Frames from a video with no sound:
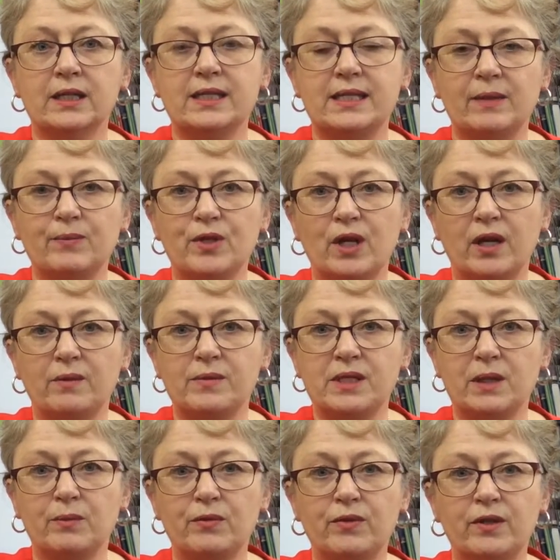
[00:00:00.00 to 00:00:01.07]
Sometimes
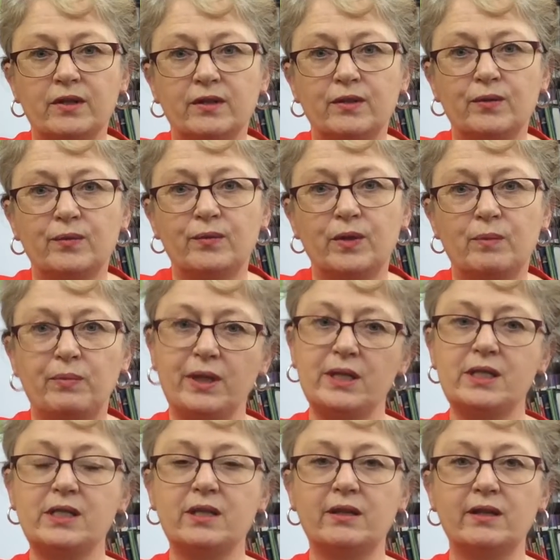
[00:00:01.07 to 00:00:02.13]
some of the
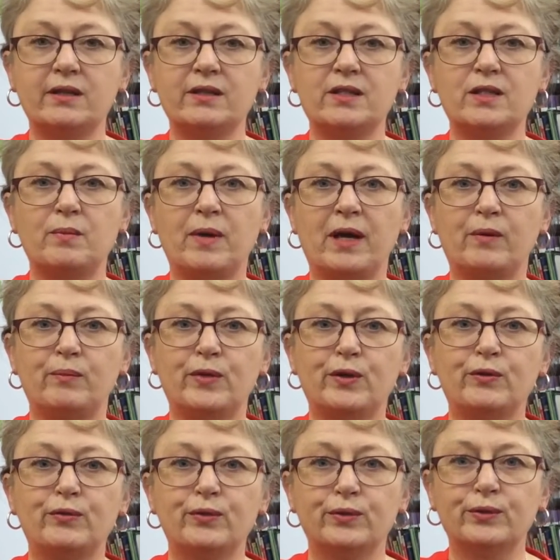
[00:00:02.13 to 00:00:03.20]
best things about
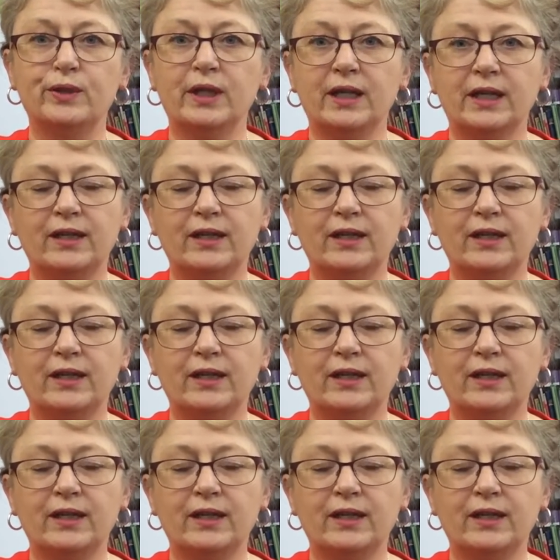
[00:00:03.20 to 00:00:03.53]
Melville